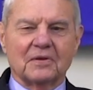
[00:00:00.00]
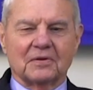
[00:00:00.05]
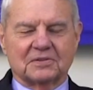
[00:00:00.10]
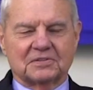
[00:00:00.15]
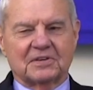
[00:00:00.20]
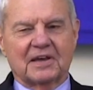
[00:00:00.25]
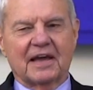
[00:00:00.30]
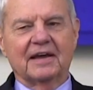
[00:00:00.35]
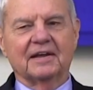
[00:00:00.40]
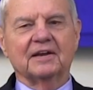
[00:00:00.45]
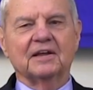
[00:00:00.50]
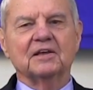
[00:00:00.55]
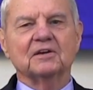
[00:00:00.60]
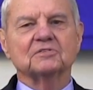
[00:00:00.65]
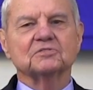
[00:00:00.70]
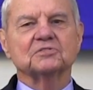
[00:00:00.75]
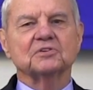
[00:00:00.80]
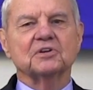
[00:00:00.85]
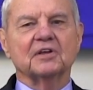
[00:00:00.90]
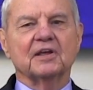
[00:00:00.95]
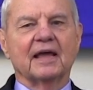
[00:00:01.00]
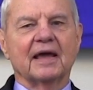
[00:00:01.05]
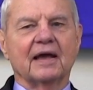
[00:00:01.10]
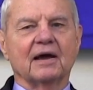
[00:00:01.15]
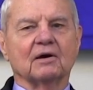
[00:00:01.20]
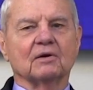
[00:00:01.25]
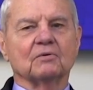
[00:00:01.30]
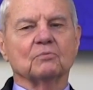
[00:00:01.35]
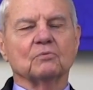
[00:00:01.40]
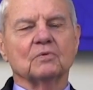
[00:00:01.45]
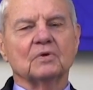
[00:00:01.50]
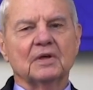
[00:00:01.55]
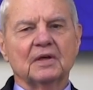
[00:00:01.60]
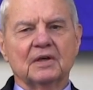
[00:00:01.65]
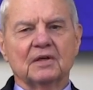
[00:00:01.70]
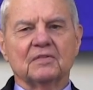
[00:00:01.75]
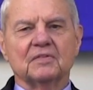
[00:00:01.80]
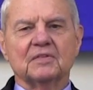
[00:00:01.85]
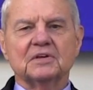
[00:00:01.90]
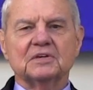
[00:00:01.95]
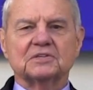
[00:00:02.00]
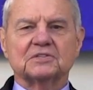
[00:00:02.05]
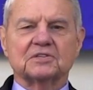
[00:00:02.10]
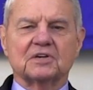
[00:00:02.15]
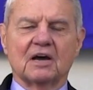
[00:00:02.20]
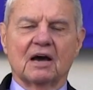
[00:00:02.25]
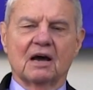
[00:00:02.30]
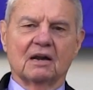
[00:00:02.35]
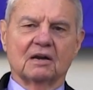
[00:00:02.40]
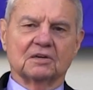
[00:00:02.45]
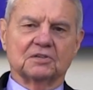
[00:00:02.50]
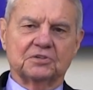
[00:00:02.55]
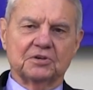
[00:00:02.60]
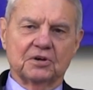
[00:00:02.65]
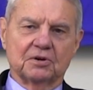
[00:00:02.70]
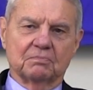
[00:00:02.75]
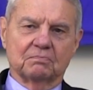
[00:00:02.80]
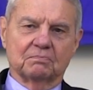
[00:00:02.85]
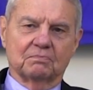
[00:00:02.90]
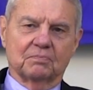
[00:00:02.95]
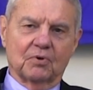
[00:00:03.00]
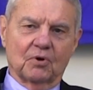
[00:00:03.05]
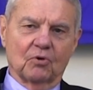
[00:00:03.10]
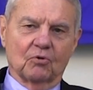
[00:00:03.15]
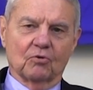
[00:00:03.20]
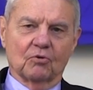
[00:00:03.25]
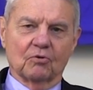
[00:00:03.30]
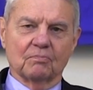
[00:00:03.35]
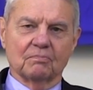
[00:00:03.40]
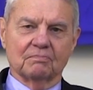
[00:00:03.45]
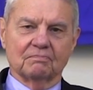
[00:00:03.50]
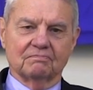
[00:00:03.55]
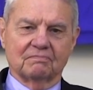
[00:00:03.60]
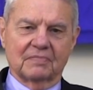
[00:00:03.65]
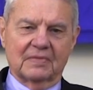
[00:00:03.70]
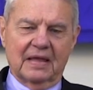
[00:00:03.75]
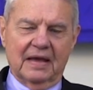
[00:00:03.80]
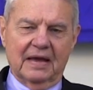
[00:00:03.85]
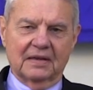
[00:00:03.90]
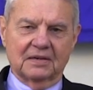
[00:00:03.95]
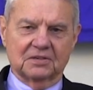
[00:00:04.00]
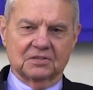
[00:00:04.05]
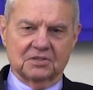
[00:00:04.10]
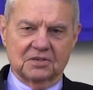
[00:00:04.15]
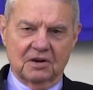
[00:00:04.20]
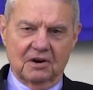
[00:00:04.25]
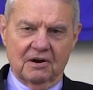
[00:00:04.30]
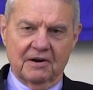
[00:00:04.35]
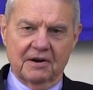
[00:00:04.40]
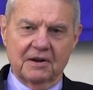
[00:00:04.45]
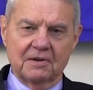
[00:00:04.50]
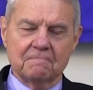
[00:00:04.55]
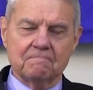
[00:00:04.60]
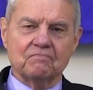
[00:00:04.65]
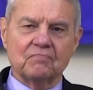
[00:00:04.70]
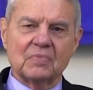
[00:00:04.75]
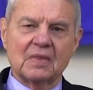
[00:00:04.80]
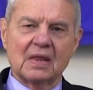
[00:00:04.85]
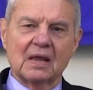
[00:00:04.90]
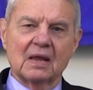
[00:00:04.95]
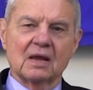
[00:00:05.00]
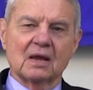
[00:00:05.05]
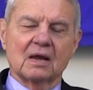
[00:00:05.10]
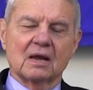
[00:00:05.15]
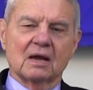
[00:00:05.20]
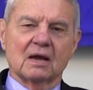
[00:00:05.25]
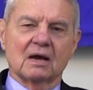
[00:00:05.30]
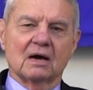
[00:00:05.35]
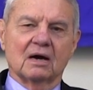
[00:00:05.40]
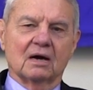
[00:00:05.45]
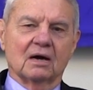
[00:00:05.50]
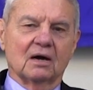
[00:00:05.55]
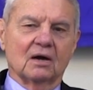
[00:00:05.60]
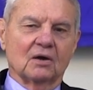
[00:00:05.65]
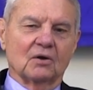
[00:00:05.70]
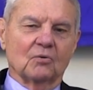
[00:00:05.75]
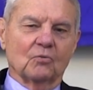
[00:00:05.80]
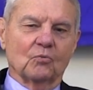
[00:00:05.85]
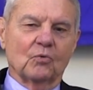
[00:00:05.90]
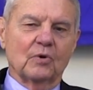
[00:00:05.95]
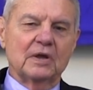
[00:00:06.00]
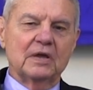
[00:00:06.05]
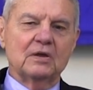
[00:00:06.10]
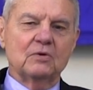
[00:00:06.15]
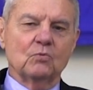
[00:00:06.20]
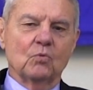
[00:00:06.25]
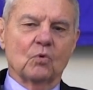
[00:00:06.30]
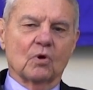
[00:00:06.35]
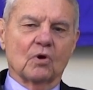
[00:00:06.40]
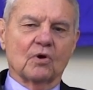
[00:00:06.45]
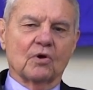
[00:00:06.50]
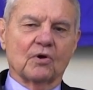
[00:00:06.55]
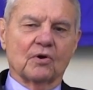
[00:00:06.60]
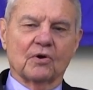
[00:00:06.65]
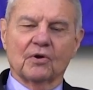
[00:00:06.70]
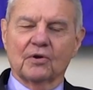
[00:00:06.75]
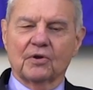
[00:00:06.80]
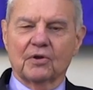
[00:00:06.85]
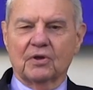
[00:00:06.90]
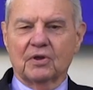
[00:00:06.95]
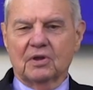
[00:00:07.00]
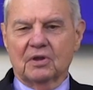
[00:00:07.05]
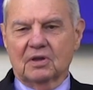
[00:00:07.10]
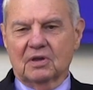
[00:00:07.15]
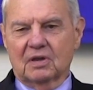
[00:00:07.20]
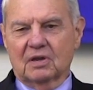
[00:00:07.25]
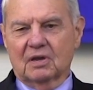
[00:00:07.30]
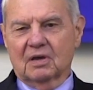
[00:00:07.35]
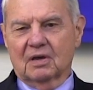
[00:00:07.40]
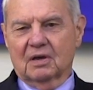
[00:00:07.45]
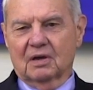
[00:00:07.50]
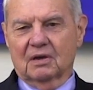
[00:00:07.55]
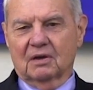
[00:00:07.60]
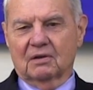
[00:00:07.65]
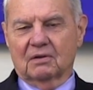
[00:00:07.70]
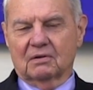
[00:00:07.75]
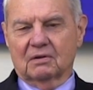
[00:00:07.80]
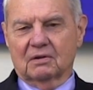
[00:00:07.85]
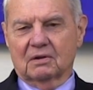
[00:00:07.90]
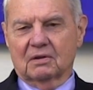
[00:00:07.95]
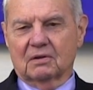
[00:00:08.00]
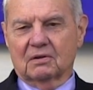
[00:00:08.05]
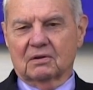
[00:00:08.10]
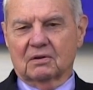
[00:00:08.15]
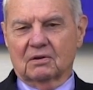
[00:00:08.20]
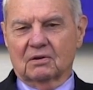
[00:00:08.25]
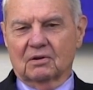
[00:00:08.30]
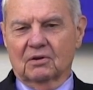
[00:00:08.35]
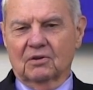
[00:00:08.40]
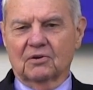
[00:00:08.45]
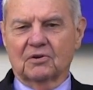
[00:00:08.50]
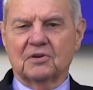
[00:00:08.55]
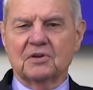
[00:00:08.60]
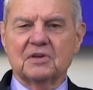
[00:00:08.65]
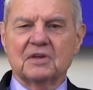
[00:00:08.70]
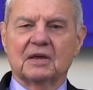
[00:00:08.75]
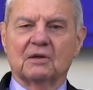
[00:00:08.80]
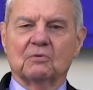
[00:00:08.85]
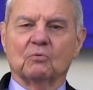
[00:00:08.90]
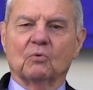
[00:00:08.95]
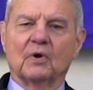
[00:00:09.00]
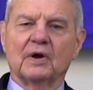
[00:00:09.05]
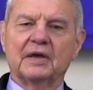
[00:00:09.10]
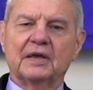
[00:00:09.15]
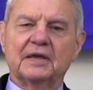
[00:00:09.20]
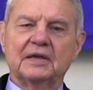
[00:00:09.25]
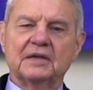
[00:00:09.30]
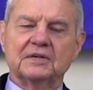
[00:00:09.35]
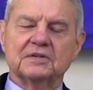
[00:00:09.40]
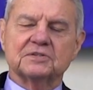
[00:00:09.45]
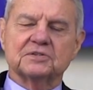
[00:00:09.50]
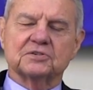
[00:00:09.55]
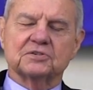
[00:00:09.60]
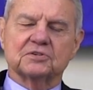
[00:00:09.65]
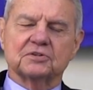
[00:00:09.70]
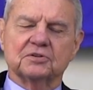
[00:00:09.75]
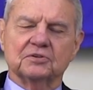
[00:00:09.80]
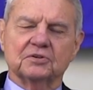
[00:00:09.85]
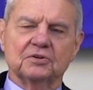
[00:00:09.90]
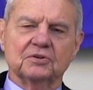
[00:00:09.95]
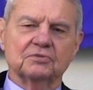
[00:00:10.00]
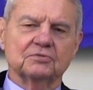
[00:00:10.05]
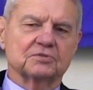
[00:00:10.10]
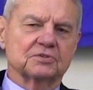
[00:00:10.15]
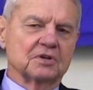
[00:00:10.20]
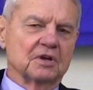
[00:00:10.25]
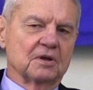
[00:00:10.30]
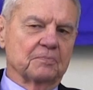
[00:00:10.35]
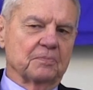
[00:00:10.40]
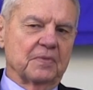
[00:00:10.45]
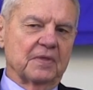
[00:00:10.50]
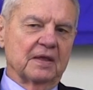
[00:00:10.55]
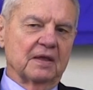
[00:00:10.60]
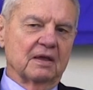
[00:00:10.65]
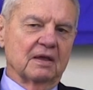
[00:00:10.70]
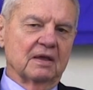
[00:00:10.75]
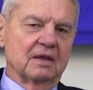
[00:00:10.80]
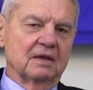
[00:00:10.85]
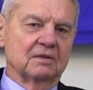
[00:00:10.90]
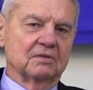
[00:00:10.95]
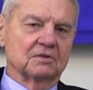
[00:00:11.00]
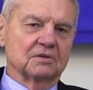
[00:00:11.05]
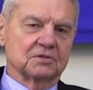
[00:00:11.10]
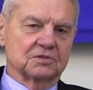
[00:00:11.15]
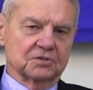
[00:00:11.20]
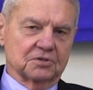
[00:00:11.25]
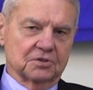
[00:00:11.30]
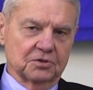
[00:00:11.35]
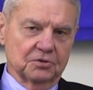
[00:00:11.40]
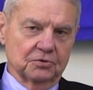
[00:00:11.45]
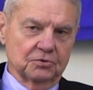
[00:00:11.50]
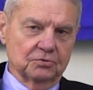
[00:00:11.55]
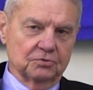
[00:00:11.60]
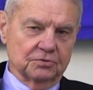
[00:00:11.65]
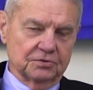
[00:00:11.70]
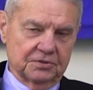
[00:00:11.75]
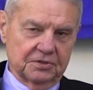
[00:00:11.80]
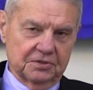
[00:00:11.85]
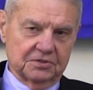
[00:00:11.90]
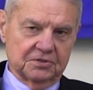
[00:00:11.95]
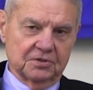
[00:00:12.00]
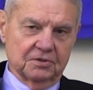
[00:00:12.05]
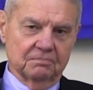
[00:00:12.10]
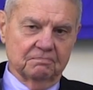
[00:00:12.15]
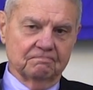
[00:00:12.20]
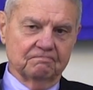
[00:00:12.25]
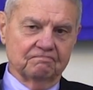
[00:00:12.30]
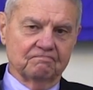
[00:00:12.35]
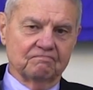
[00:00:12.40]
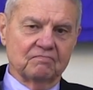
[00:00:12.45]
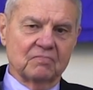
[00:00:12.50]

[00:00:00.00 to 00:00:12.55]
It's kind of interesting how the scholarship program got started. We were looking at ways to do something in the school system,